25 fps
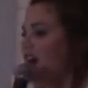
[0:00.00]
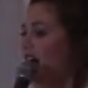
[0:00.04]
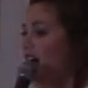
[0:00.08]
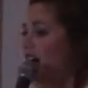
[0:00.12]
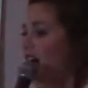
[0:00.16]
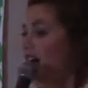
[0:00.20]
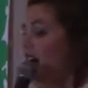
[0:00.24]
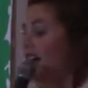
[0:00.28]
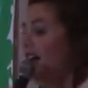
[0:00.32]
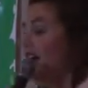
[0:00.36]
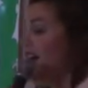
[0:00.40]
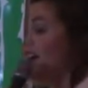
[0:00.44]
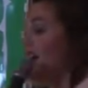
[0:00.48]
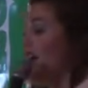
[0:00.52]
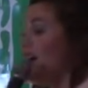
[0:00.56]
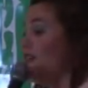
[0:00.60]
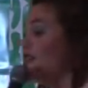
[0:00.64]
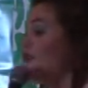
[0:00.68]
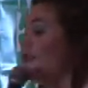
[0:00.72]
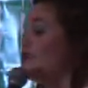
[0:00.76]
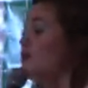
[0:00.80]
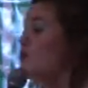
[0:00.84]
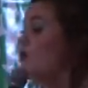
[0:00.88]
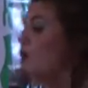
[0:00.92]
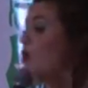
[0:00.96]
I
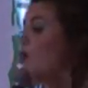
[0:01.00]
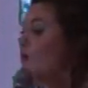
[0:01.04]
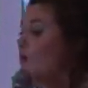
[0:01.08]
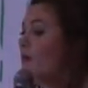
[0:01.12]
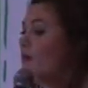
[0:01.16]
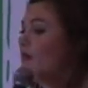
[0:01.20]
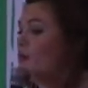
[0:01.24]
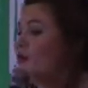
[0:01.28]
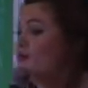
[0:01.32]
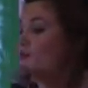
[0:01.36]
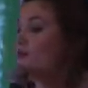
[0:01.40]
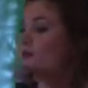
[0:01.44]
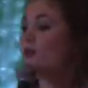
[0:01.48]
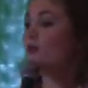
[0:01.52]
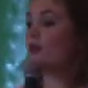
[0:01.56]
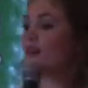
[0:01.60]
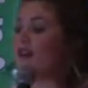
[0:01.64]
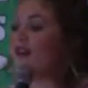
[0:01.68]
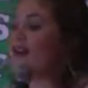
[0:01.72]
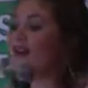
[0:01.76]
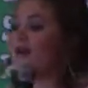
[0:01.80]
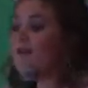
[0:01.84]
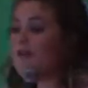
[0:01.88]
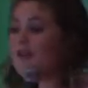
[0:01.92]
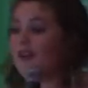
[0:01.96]
have so much
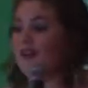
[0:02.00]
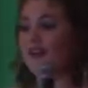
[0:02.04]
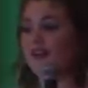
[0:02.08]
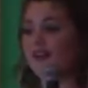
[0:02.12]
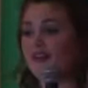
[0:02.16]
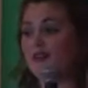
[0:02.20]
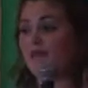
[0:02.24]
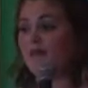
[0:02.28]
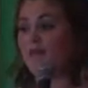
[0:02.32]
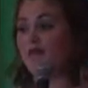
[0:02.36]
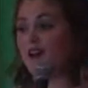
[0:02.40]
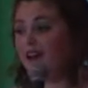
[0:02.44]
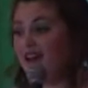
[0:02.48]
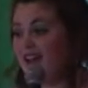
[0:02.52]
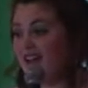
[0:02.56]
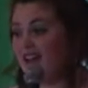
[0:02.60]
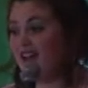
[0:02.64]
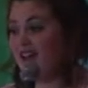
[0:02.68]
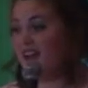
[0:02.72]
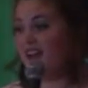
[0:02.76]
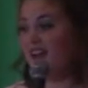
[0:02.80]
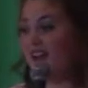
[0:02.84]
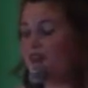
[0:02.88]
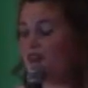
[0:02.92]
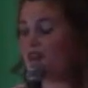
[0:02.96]
more American pride
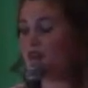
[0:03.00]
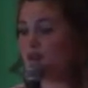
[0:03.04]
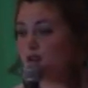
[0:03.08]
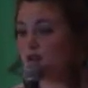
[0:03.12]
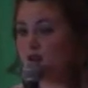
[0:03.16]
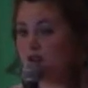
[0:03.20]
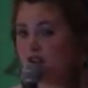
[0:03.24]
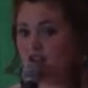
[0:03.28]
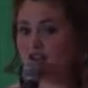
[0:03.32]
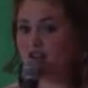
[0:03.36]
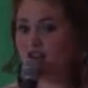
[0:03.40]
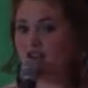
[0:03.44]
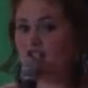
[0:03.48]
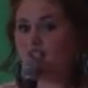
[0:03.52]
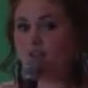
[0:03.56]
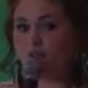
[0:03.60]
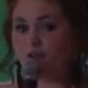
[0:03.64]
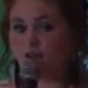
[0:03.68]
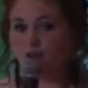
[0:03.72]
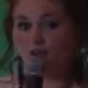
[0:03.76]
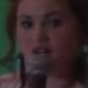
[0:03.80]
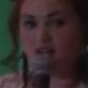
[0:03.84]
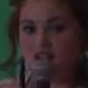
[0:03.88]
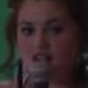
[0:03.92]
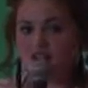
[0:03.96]
after going on this
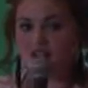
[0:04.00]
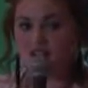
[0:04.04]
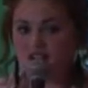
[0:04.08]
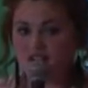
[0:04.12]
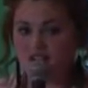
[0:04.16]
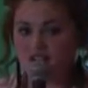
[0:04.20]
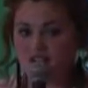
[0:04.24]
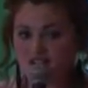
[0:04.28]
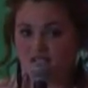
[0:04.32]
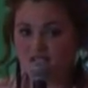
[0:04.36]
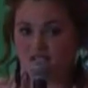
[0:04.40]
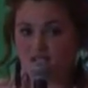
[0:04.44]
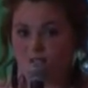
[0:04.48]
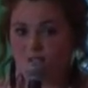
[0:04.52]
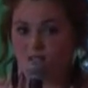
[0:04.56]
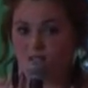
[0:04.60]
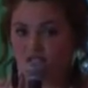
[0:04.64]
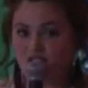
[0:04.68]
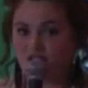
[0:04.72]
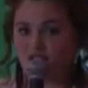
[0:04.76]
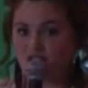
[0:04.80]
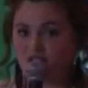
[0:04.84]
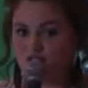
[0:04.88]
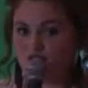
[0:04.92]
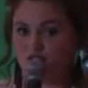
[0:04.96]
4-H Citizen
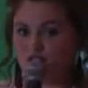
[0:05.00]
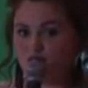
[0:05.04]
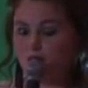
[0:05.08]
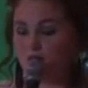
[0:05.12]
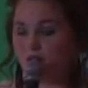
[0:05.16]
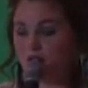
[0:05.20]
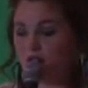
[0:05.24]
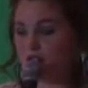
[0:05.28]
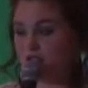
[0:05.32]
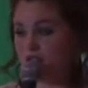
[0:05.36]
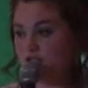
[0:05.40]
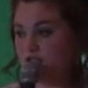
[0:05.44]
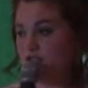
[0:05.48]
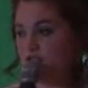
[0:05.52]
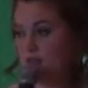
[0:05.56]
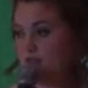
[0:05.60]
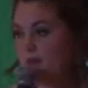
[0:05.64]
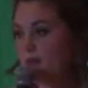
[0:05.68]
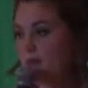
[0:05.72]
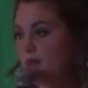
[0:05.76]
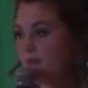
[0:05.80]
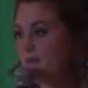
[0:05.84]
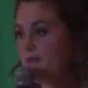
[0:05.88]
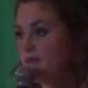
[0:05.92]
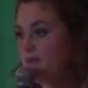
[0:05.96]
Washington focus trip.
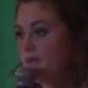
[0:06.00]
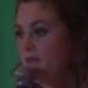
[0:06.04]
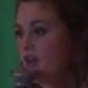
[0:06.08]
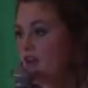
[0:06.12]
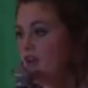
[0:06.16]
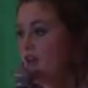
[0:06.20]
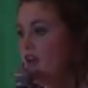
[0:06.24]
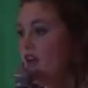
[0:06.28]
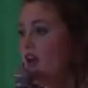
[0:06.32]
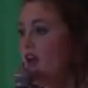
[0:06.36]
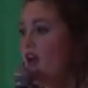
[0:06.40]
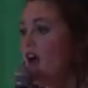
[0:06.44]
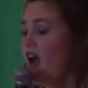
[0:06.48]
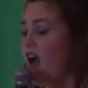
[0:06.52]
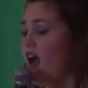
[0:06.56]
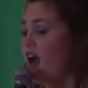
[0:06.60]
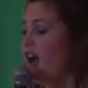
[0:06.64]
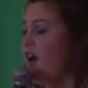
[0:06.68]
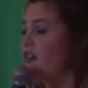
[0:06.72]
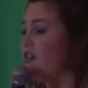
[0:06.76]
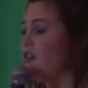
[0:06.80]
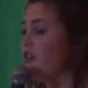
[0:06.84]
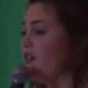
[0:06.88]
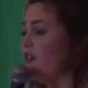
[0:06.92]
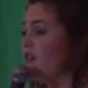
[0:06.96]

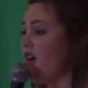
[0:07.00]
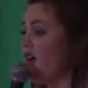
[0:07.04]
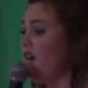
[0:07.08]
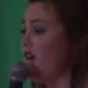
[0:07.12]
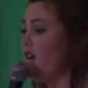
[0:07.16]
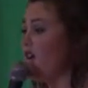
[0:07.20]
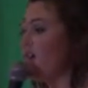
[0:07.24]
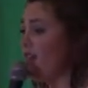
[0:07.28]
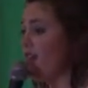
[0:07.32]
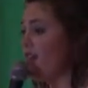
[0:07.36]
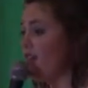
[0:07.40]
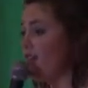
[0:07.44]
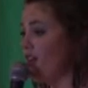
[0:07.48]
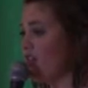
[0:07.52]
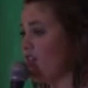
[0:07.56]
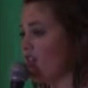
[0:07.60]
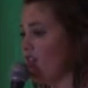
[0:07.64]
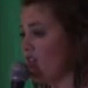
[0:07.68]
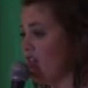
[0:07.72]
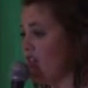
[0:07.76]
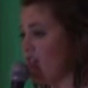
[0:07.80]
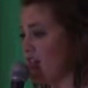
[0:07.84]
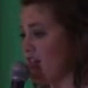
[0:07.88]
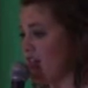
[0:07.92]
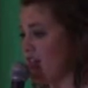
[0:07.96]
I also have a better
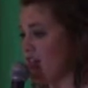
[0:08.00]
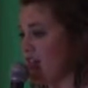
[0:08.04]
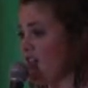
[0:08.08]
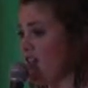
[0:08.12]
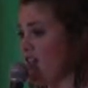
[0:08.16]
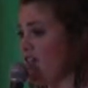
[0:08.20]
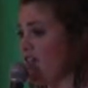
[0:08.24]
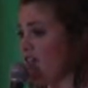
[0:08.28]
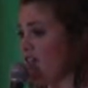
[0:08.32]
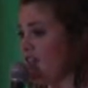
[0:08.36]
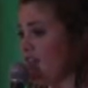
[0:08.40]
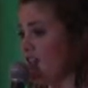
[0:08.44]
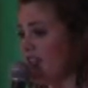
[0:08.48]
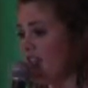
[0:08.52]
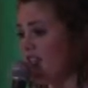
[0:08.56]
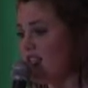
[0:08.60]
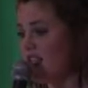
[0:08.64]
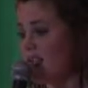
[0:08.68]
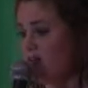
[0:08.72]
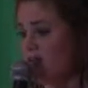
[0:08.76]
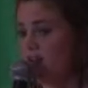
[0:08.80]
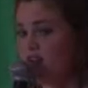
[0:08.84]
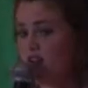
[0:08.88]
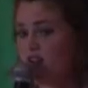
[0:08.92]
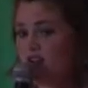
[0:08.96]
understanding of the
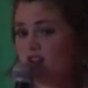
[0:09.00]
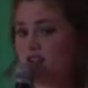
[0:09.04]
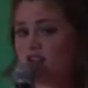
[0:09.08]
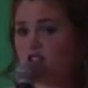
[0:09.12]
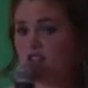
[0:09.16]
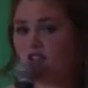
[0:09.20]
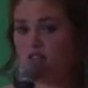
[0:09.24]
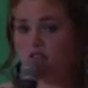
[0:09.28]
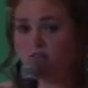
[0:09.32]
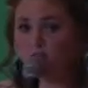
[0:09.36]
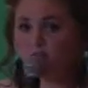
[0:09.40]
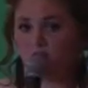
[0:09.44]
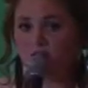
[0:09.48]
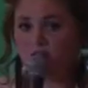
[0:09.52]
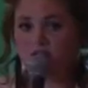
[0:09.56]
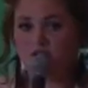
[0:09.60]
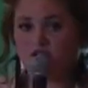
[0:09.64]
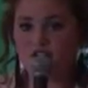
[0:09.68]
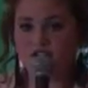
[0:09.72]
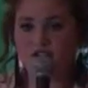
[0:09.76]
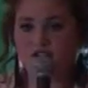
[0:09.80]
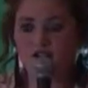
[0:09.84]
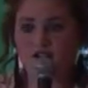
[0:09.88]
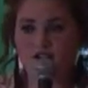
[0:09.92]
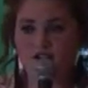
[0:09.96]
6 pillars of
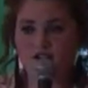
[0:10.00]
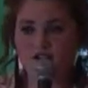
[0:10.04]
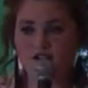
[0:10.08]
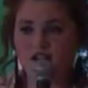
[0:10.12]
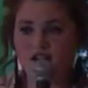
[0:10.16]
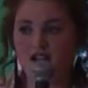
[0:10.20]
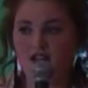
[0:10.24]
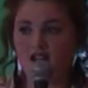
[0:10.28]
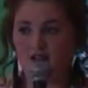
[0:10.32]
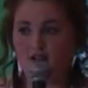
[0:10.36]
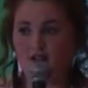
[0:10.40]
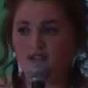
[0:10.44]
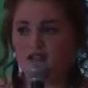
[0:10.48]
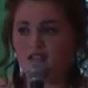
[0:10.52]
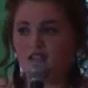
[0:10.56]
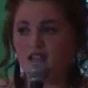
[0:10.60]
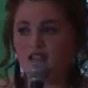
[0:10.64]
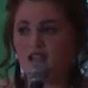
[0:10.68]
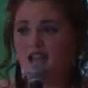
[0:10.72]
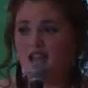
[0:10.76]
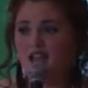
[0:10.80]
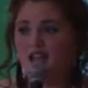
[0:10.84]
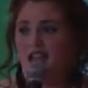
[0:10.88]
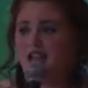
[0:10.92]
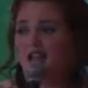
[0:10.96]
4-H character counts,
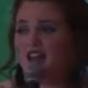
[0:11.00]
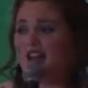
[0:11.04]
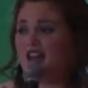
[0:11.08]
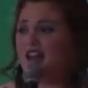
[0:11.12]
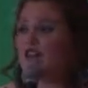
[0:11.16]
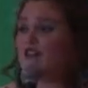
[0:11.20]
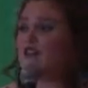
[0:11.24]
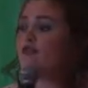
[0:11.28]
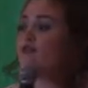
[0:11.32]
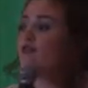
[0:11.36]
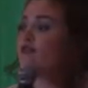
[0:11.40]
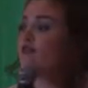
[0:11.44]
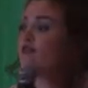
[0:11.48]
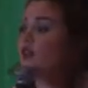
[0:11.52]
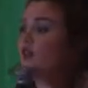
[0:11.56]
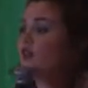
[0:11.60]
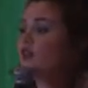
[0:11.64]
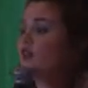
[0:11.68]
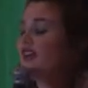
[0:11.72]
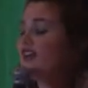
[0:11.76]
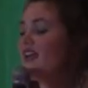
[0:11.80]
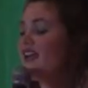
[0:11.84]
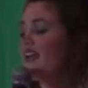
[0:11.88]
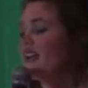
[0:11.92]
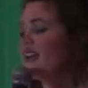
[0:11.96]
and I
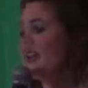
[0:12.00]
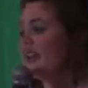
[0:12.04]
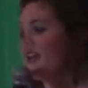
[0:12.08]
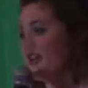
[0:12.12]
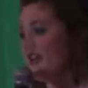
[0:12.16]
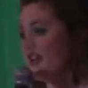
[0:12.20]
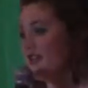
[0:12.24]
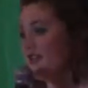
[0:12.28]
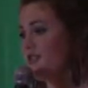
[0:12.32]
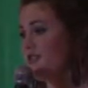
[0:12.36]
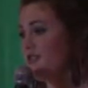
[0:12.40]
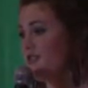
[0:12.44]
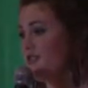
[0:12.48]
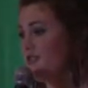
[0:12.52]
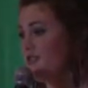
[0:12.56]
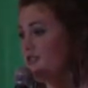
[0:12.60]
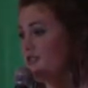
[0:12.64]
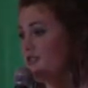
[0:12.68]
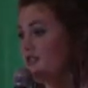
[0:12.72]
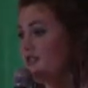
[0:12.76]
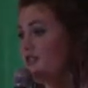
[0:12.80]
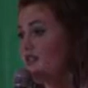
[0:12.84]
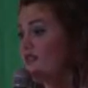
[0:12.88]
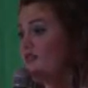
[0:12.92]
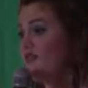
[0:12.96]
fully intend to
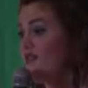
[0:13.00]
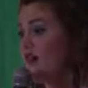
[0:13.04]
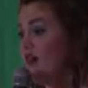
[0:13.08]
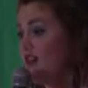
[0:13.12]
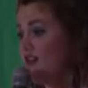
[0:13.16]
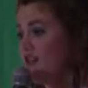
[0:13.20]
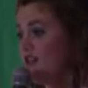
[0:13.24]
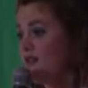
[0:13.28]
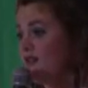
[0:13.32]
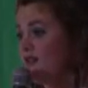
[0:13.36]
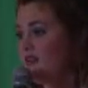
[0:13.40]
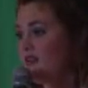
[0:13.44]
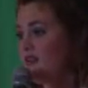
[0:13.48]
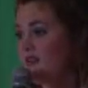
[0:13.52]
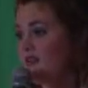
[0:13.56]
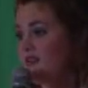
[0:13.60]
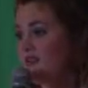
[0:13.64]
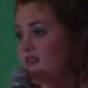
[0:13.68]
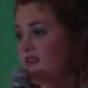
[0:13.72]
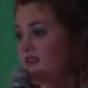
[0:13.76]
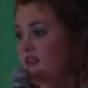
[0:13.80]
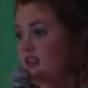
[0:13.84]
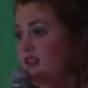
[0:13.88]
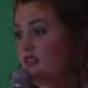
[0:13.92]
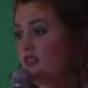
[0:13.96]
use the valuable
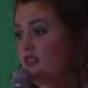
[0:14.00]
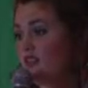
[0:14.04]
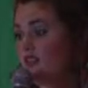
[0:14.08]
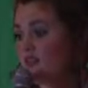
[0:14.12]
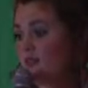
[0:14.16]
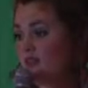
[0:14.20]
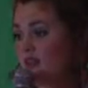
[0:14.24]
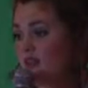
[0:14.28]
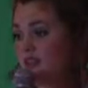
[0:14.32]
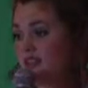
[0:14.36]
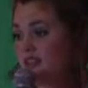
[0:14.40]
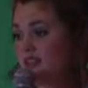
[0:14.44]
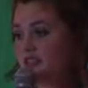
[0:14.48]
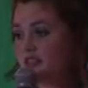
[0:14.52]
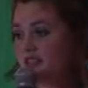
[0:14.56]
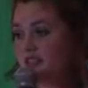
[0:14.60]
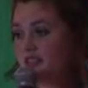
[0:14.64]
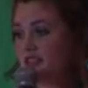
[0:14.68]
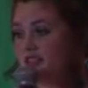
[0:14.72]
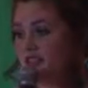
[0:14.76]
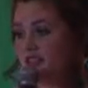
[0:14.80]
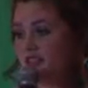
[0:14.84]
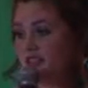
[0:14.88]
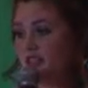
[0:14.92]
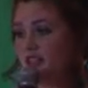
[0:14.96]
lessons I learned while in
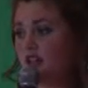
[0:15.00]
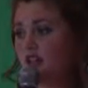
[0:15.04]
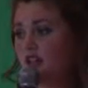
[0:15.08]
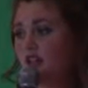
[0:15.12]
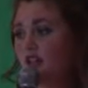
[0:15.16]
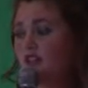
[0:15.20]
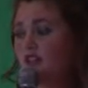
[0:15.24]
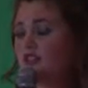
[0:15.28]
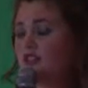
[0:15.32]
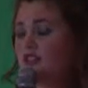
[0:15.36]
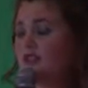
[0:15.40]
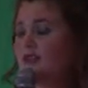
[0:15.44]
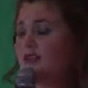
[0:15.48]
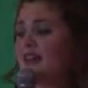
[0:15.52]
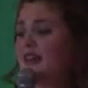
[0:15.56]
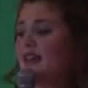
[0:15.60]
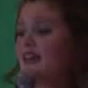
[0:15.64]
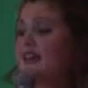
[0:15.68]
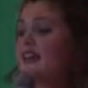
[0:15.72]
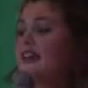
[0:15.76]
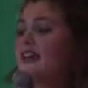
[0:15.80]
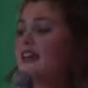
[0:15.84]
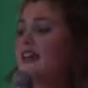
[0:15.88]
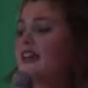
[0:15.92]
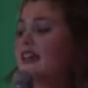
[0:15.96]
DC to
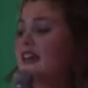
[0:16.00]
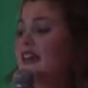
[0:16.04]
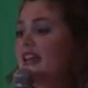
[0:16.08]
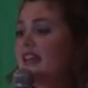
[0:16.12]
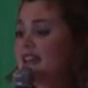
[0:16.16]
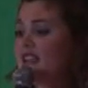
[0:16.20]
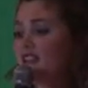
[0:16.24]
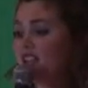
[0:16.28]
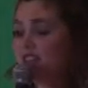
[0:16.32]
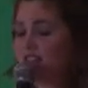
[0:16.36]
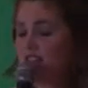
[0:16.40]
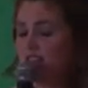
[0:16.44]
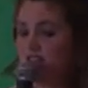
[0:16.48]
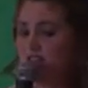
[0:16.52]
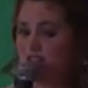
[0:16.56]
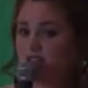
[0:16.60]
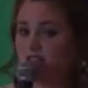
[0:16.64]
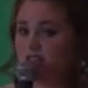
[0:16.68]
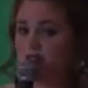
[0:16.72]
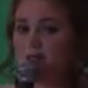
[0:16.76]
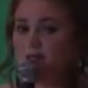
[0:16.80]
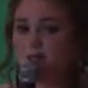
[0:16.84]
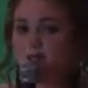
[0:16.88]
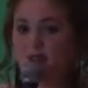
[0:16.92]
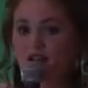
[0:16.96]
make each day
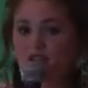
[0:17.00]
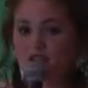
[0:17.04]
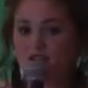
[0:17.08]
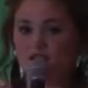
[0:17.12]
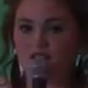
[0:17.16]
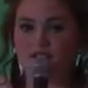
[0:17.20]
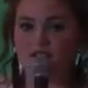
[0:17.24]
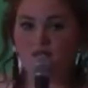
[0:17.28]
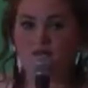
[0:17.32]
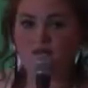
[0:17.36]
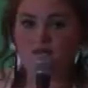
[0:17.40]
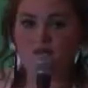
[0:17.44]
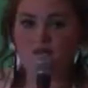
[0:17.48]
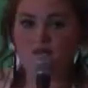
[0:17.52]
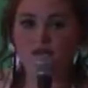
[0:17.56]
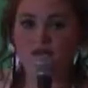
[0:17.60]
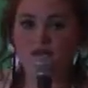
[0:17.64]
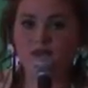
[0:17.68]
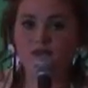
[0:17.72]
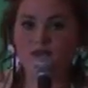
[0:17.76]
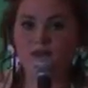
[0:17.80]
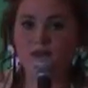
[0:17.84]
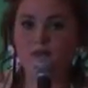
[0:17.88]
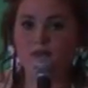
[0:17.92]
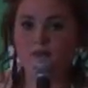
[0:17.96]
better than the one
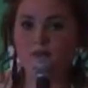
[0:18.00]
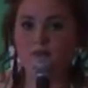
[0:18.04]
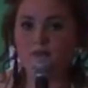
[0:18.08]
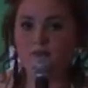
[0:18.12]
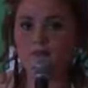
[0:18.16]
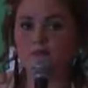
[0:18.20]
before.